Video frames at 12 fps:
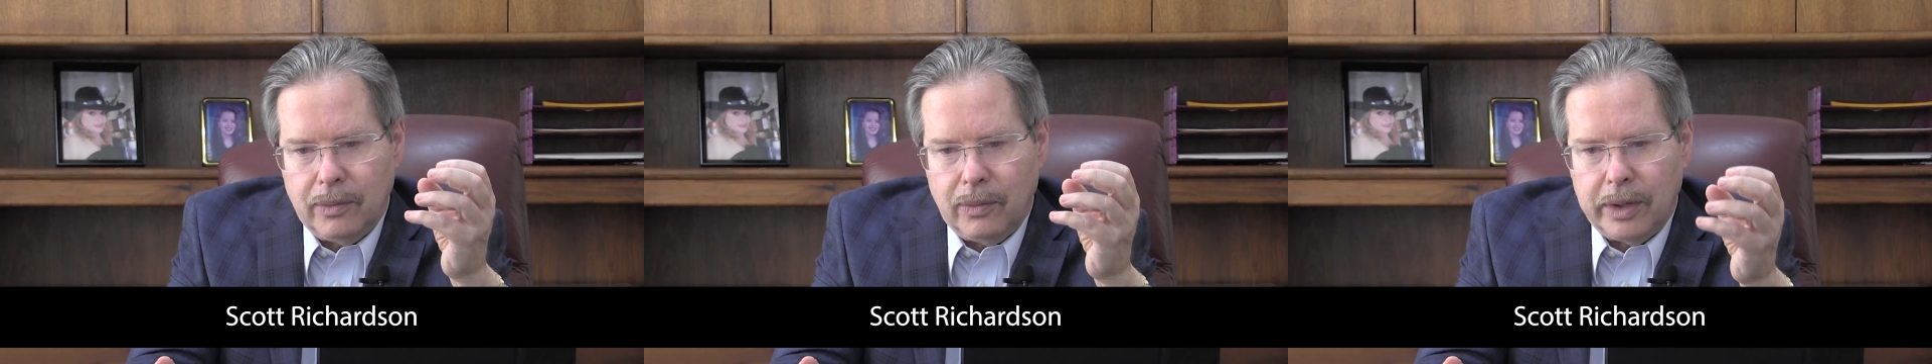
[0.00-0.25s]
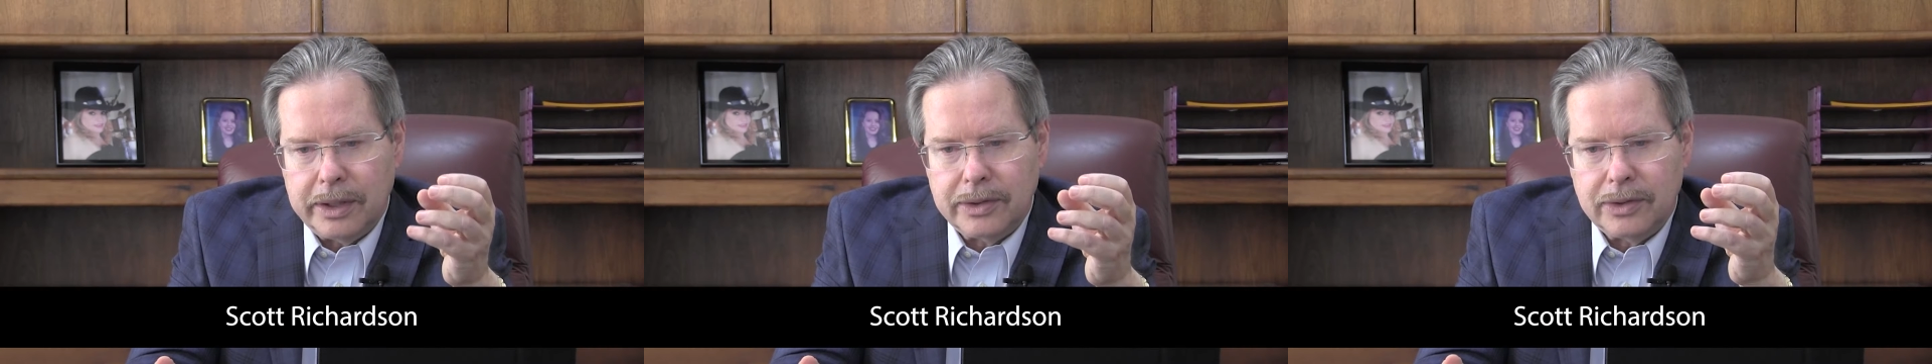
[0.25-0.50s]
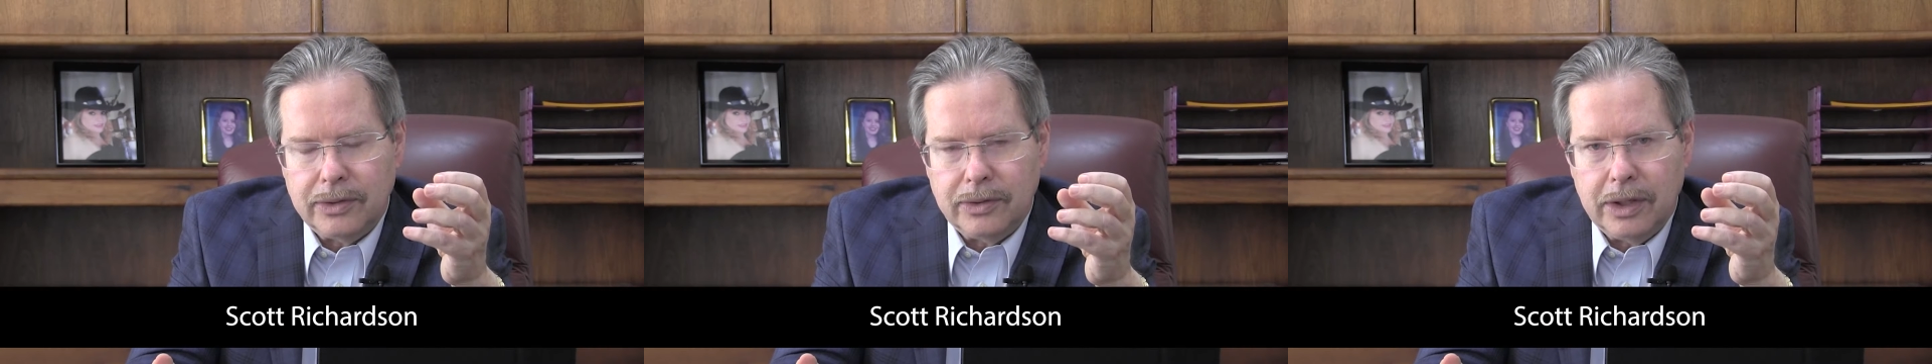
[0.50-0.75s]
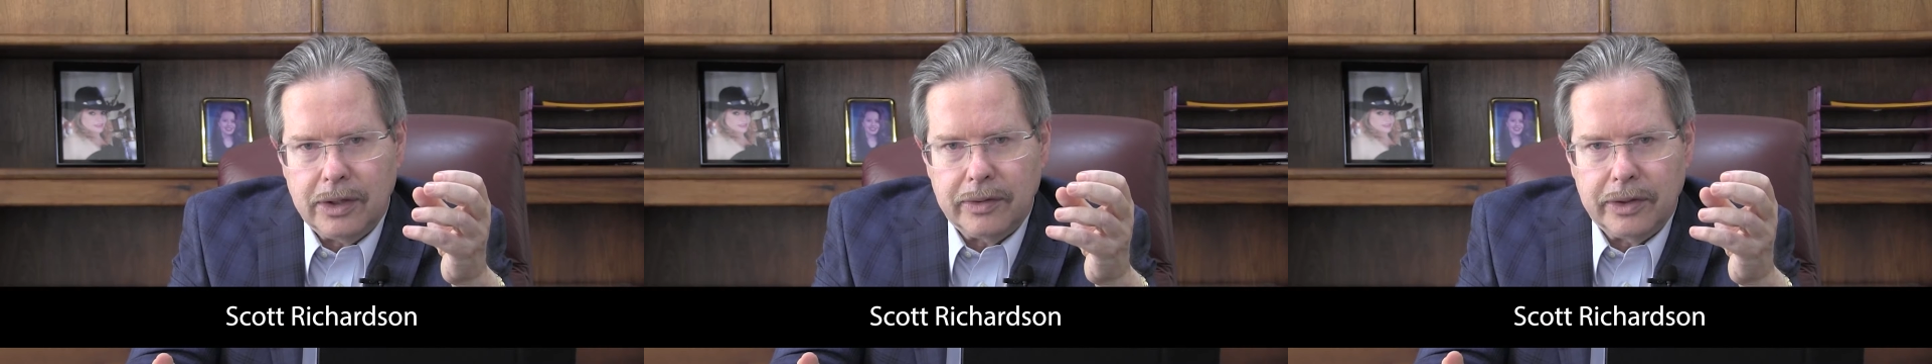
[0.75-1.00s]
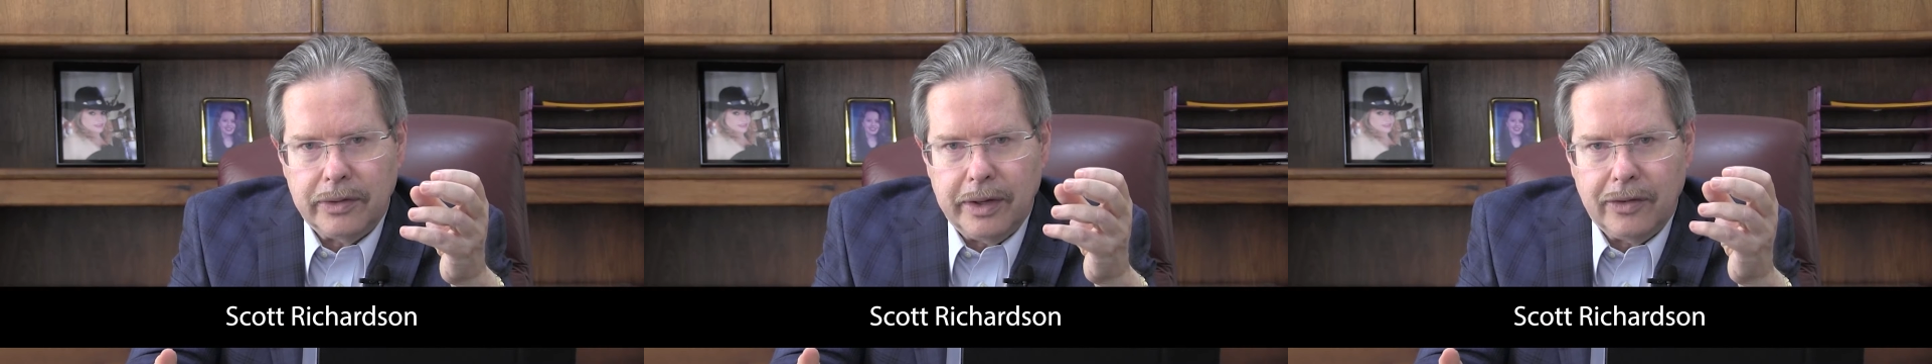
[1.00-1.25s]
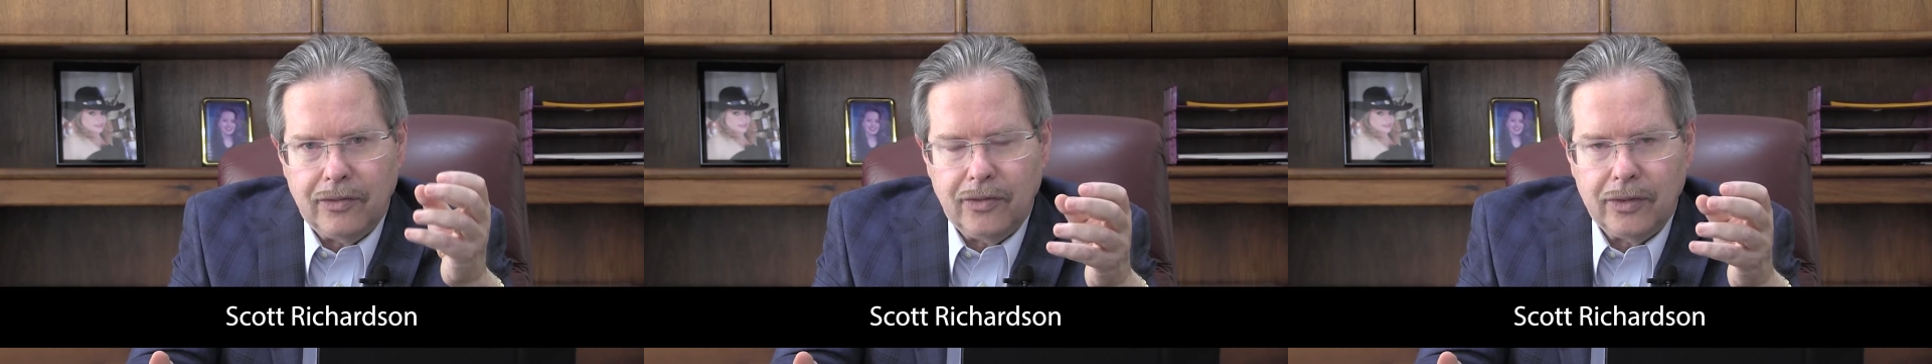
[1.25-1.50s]
Once you know that you
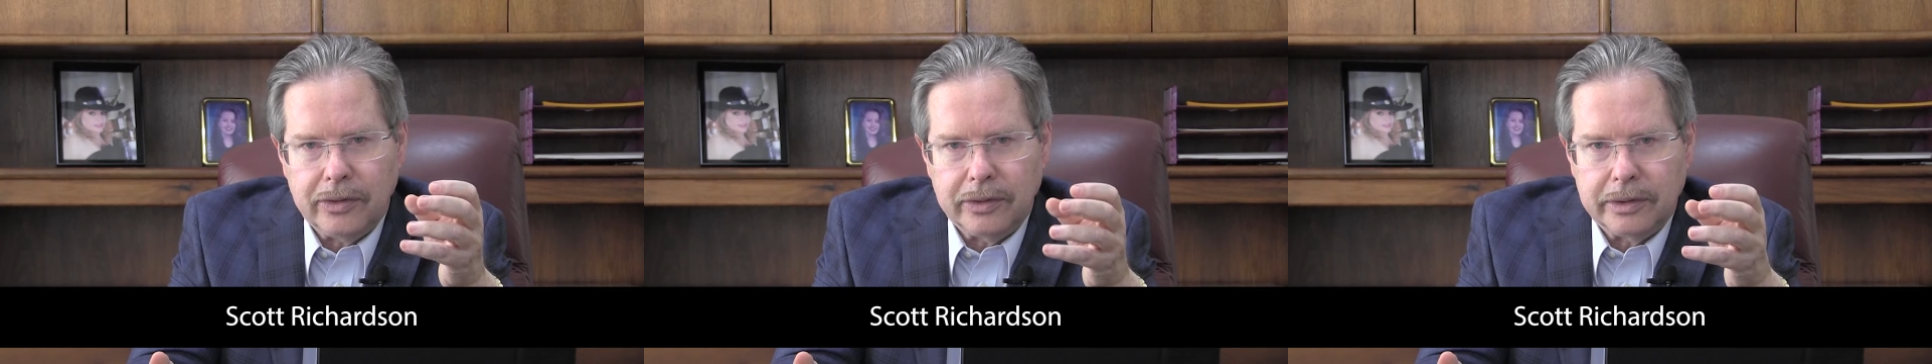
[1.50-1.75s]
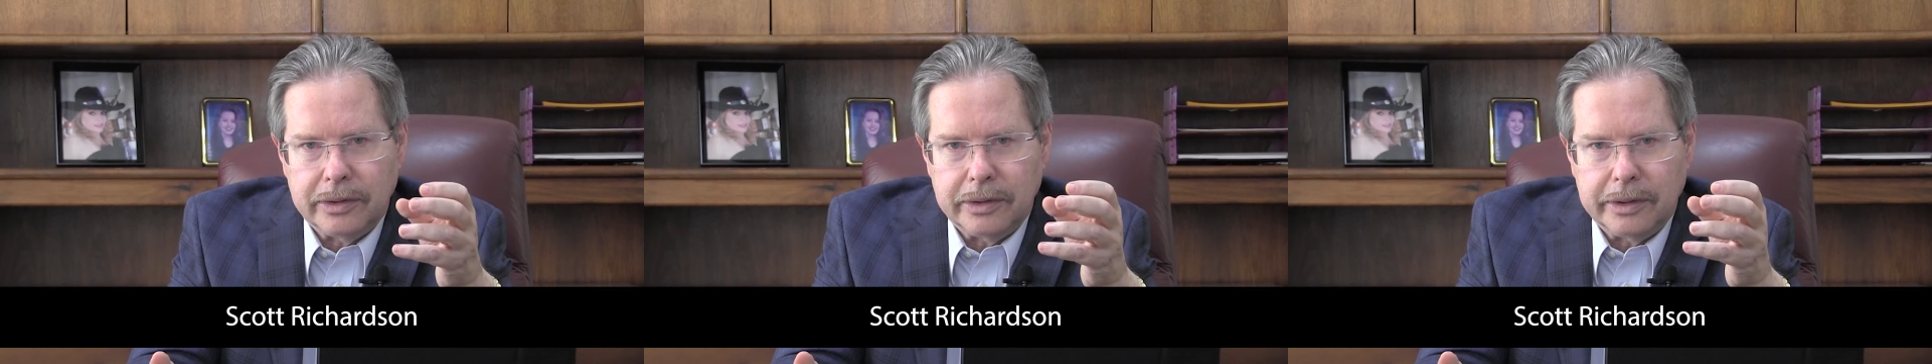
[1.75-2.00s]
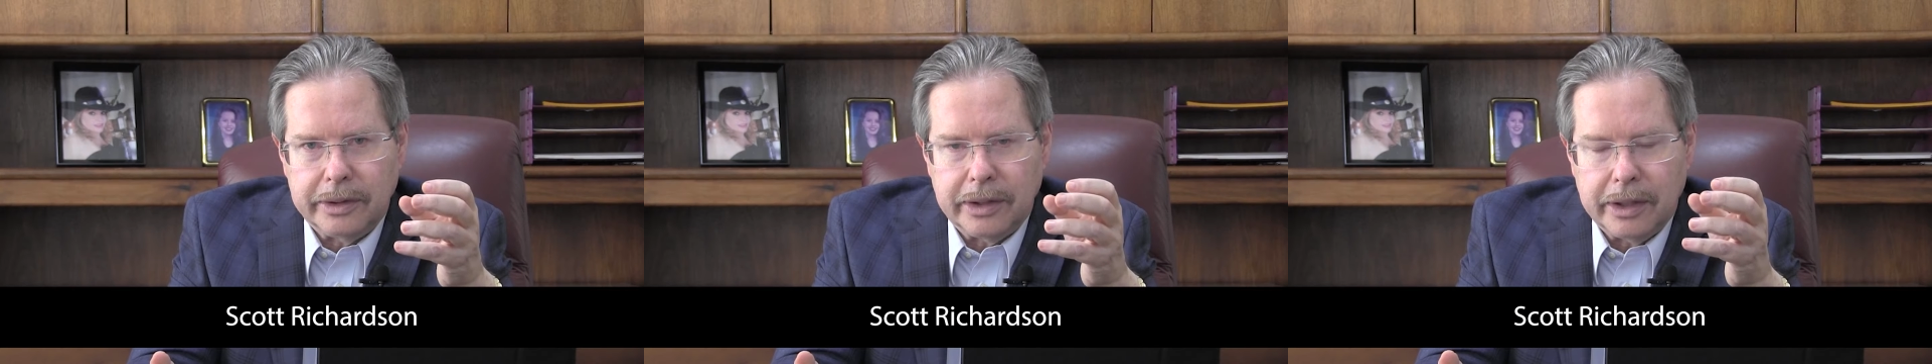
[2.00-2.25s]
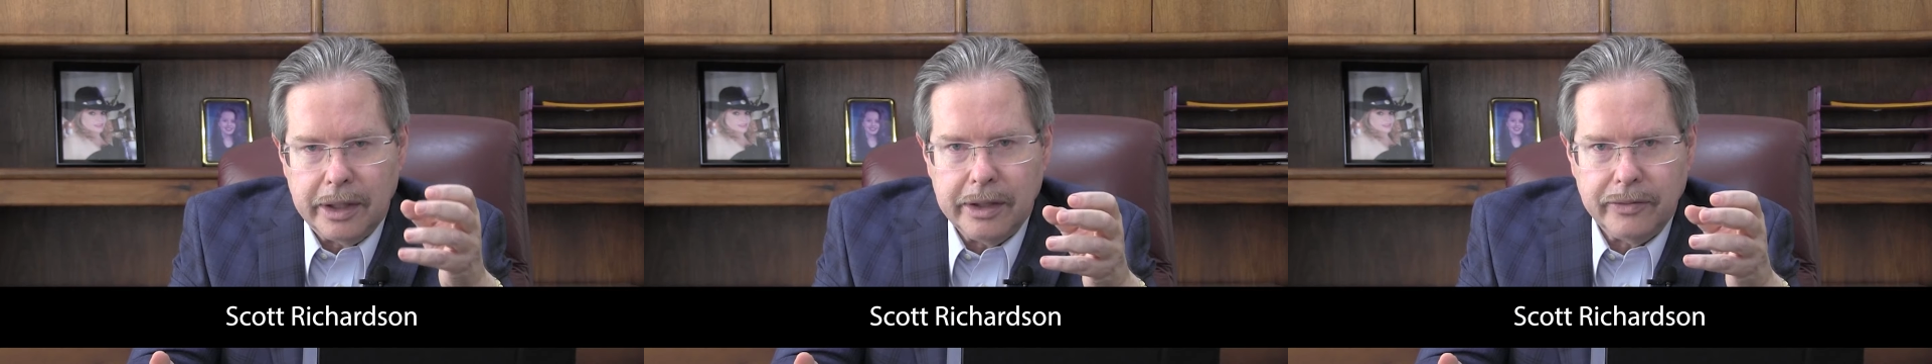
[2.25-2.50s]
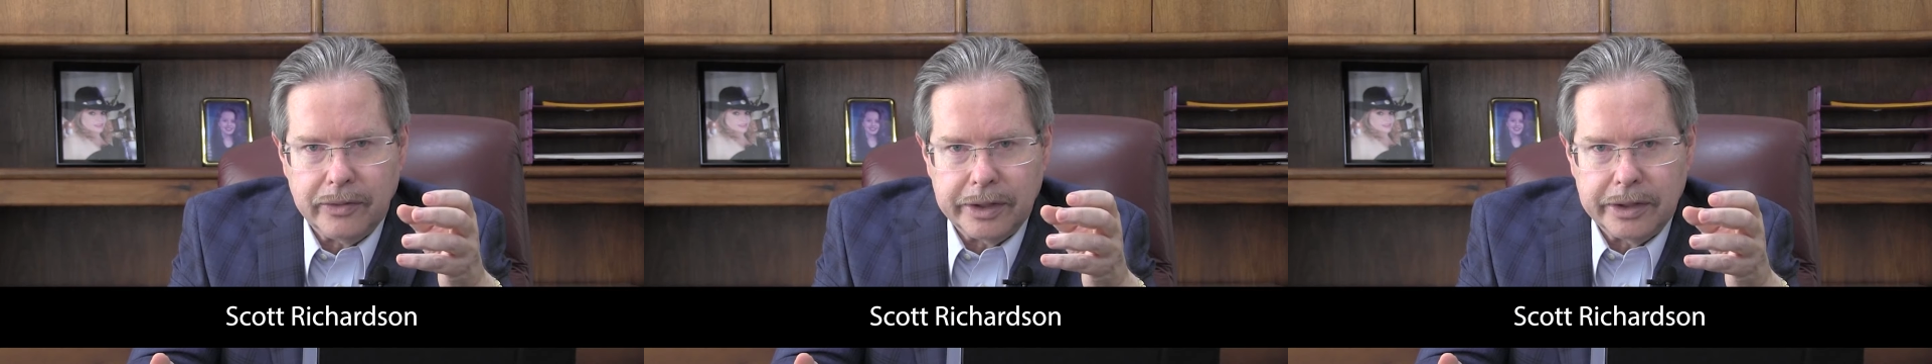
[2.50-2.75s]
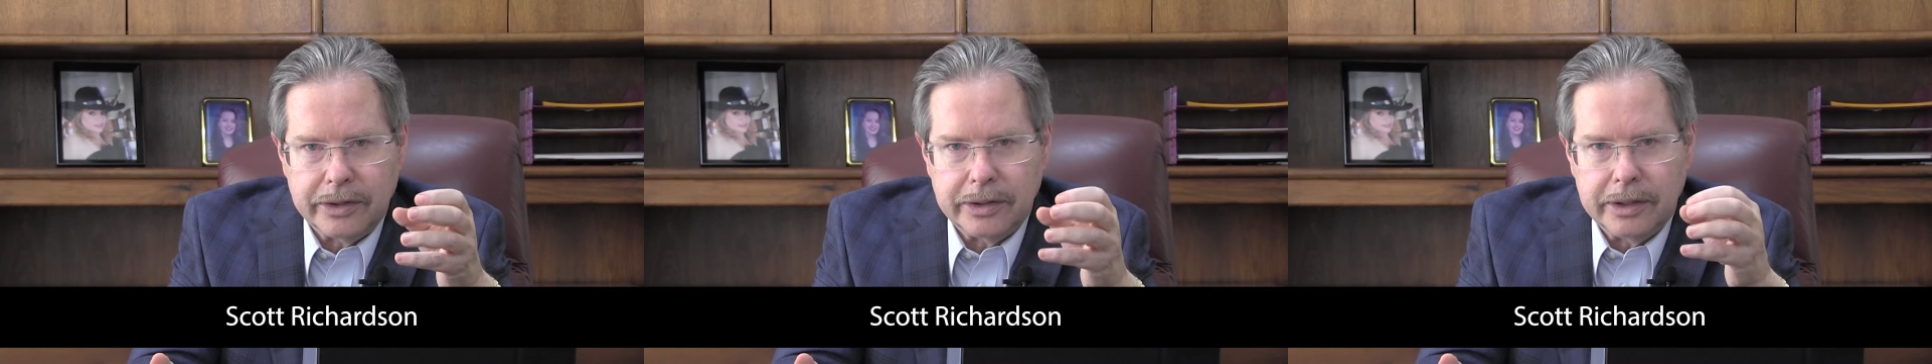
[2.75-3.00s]
have full
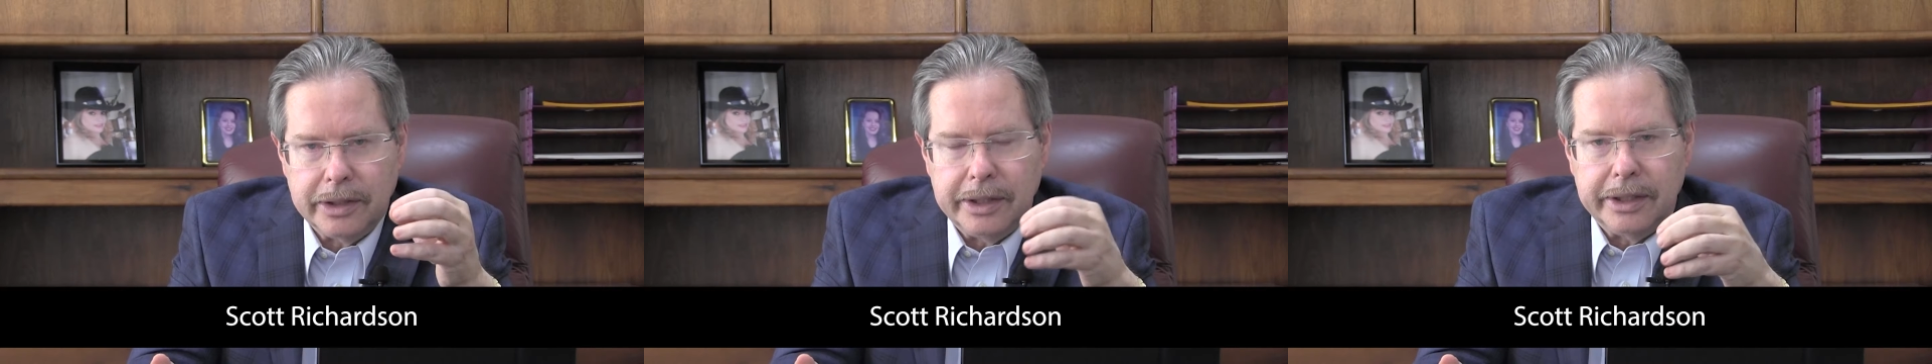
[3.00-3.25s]
coverage,